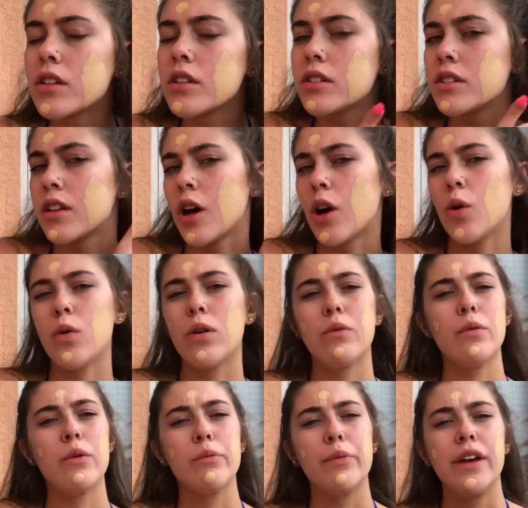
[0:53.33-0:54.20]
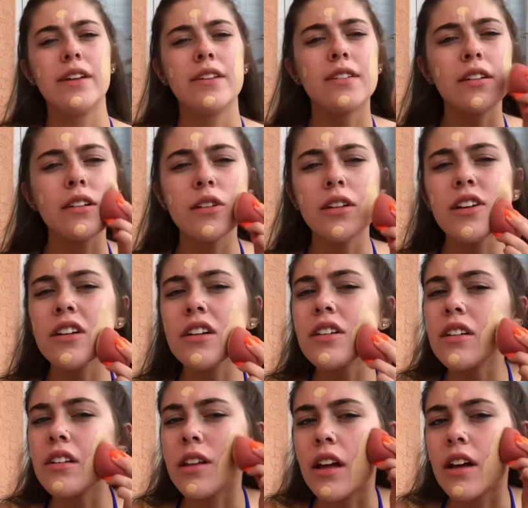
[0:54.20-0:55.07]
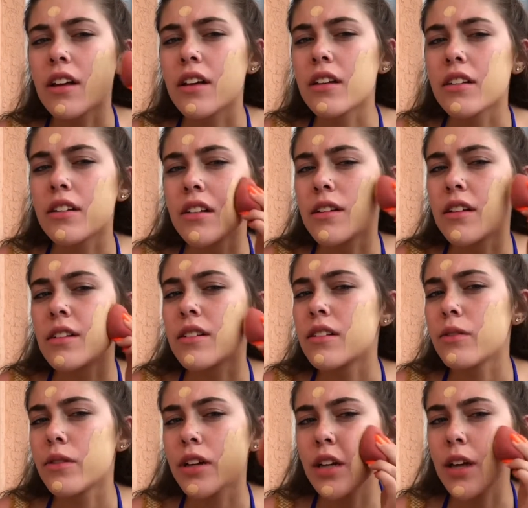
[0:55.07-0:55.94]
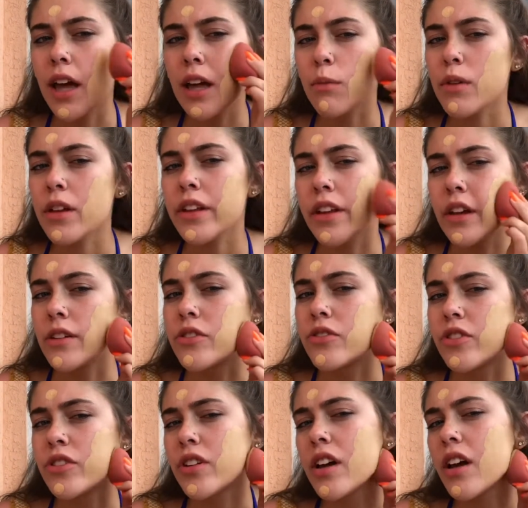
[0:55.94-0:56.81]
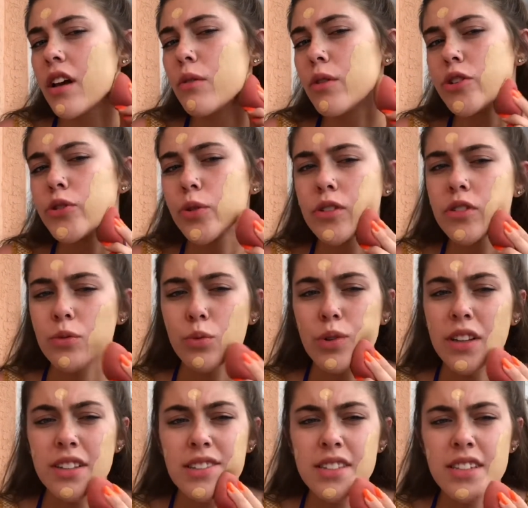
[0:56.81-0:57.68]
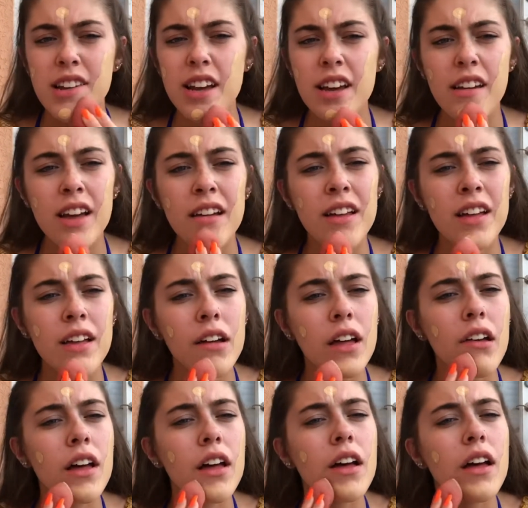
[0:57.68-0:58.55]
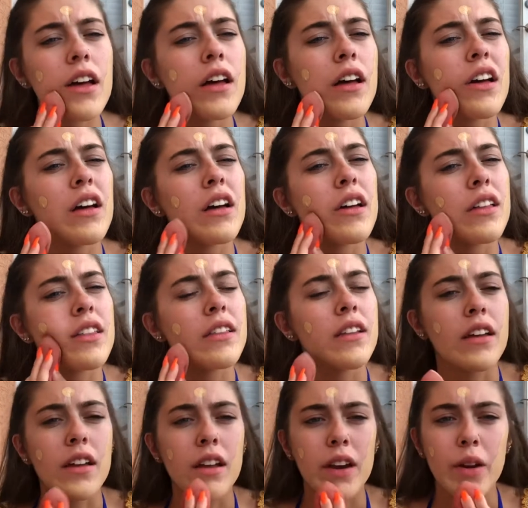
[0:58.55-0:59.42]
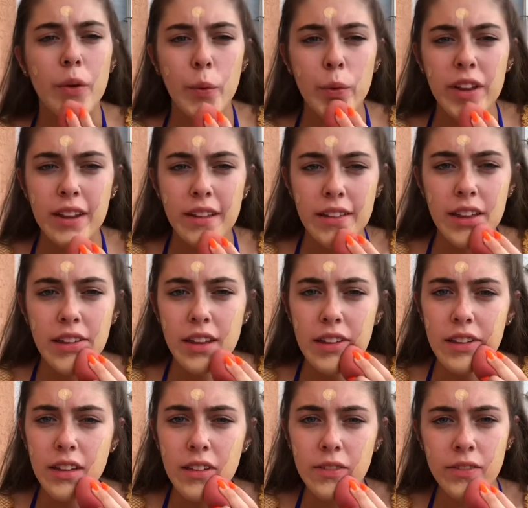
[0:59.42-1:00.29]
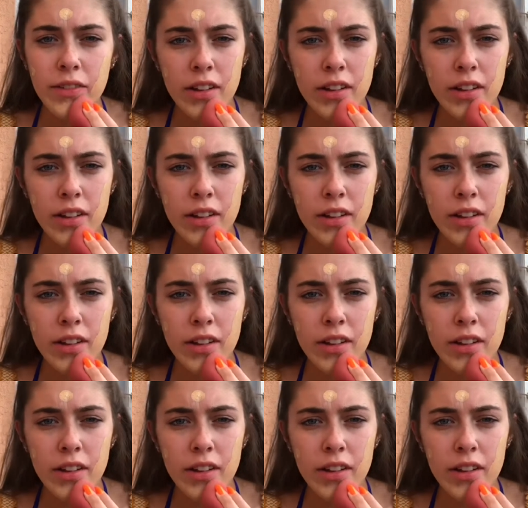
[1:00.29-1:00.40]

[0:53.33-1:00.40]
So we're basically like, we came in yesterday, which was Wednesday, and then we leave